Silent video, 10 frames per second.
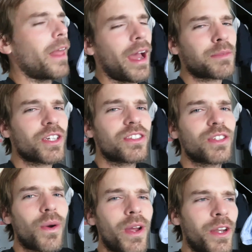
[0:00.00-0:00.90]
I'm just
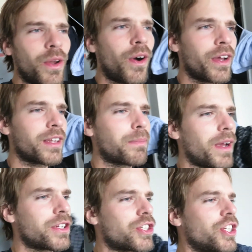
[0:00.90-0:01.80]
so annoyed
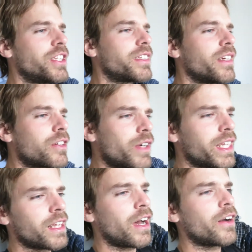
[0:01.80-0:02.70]
by shit
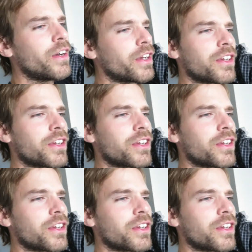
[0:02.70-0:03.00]
right now,